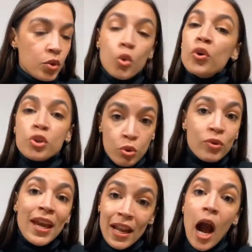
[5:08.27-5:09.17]
who would
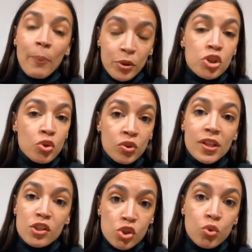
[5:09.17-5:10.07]
create
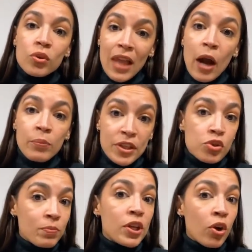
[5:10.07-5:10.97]
opportunities to allow me
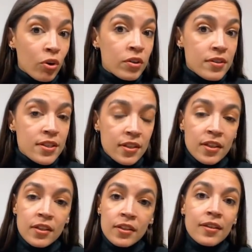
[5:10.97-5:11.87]
to be hurt,
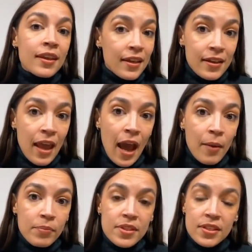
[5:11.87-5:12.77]

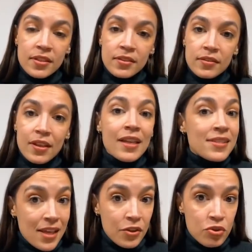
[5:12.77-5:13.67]
kidnapped,
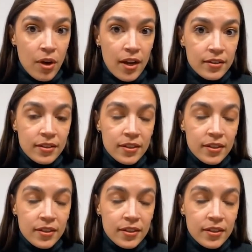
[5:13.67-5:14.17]
etc.